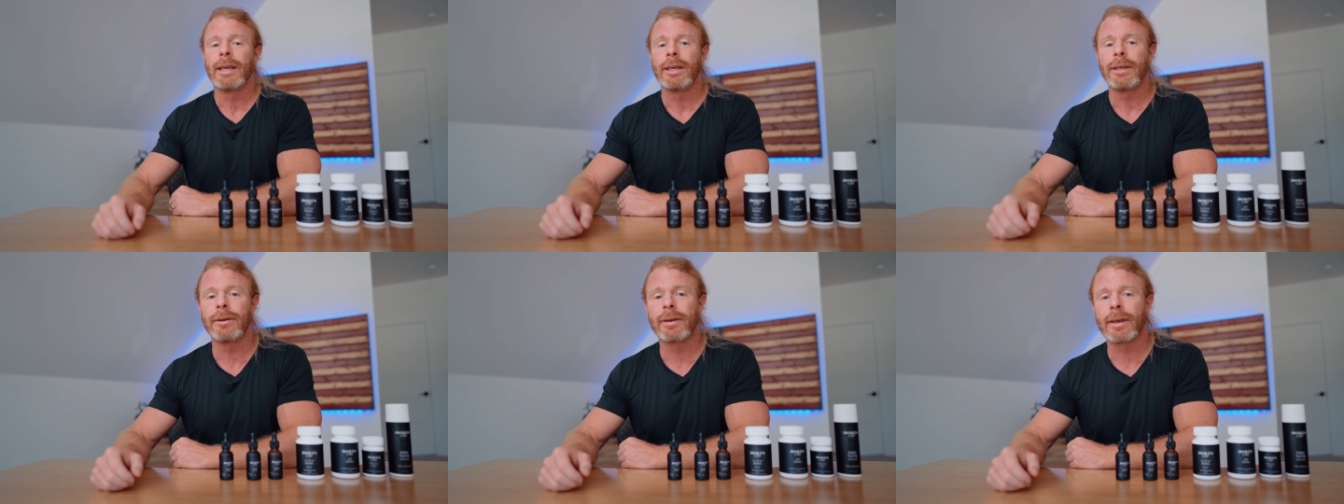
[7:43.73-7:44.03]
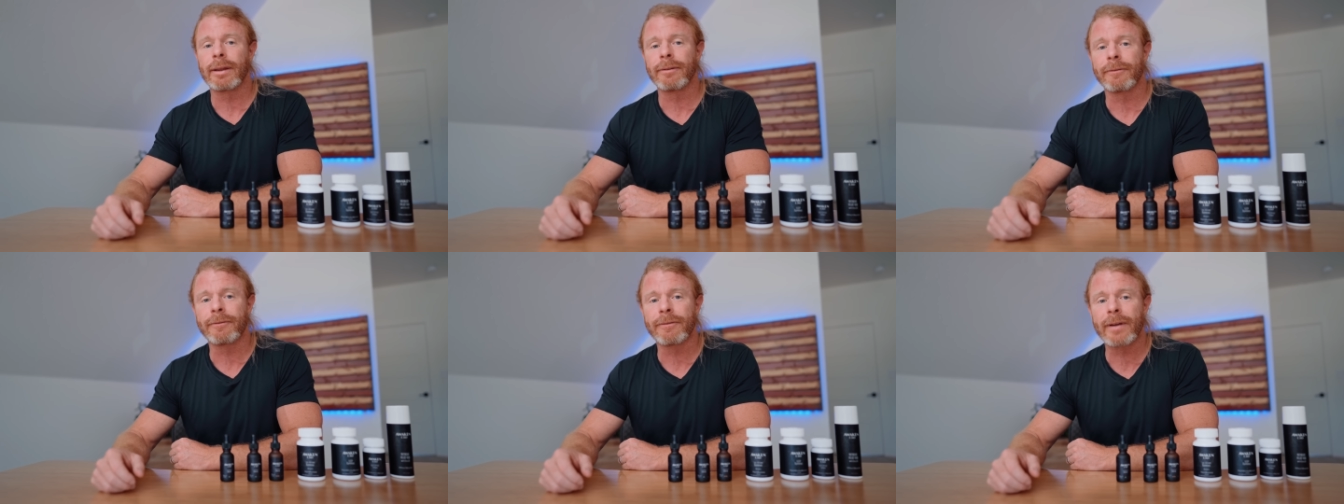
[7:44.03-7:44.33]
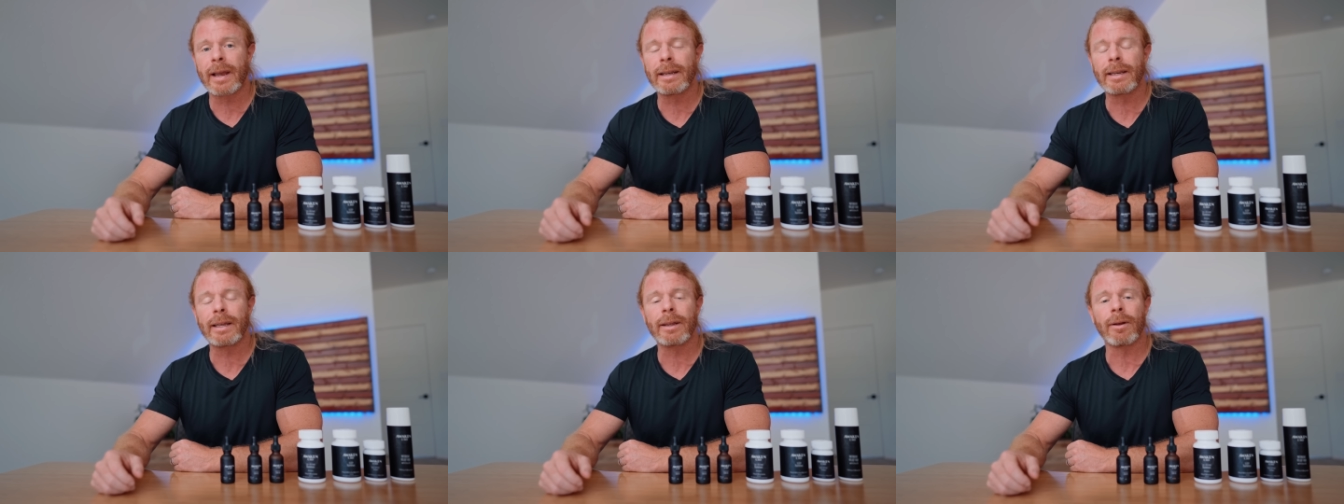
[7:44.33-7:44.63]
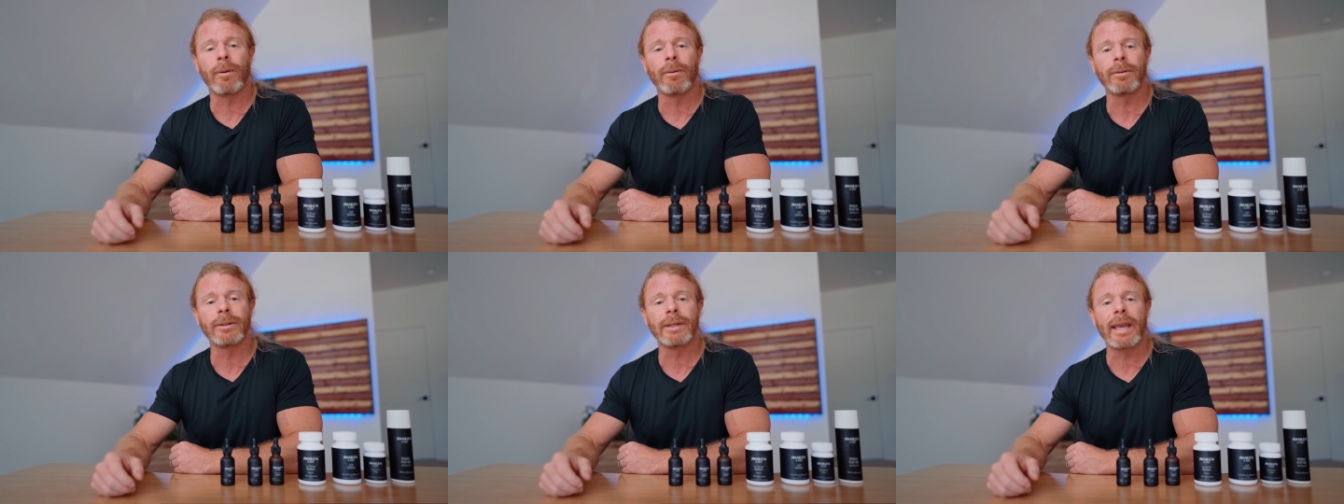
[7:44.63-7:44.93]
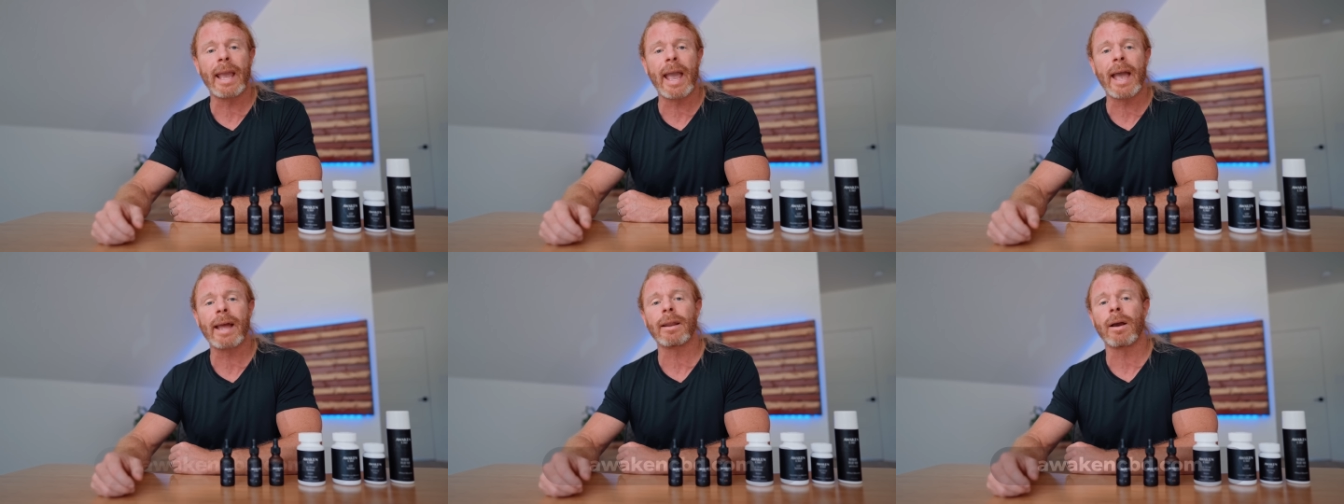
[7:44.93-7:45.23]
You can find it
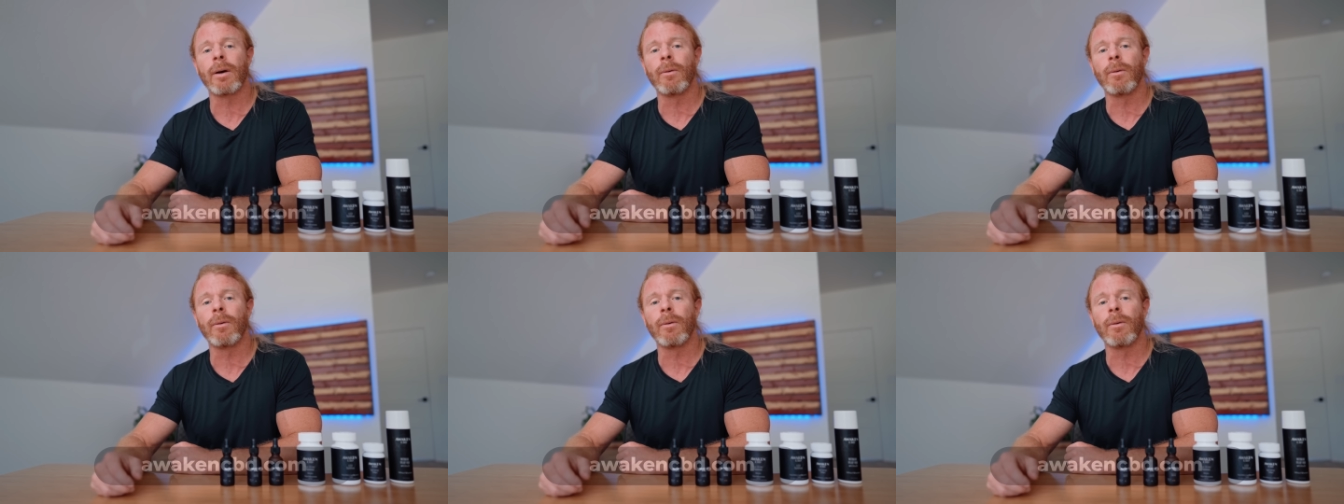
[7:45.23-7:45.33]
only at